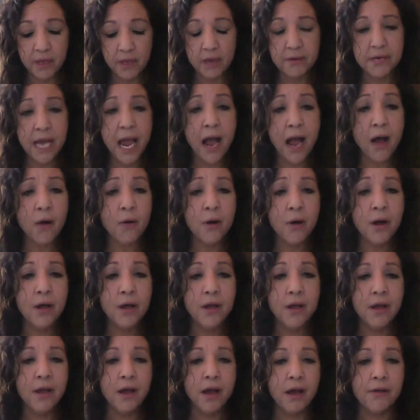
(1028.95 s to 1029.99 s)
Now,
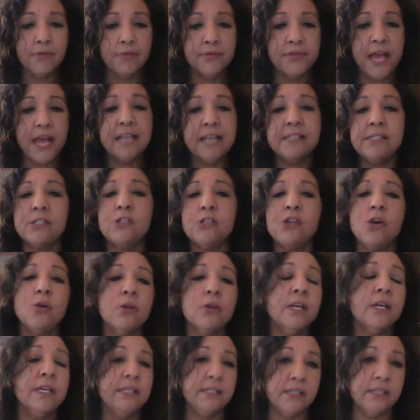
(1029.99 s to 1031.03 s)
that's
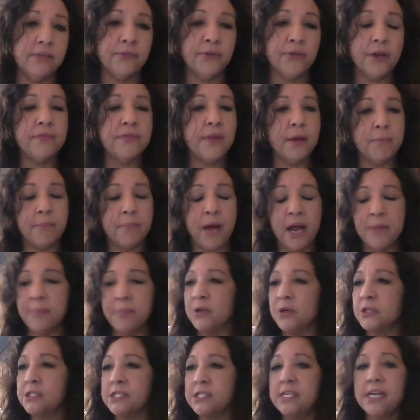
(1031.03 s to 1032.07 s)
totally different than my
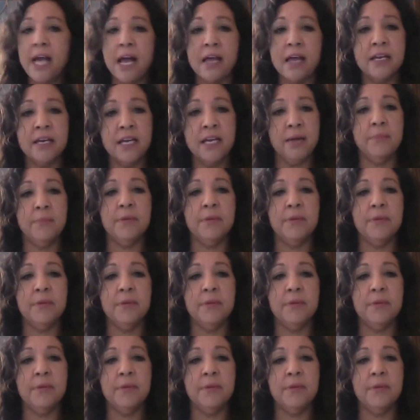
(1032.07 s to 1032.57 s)
personality.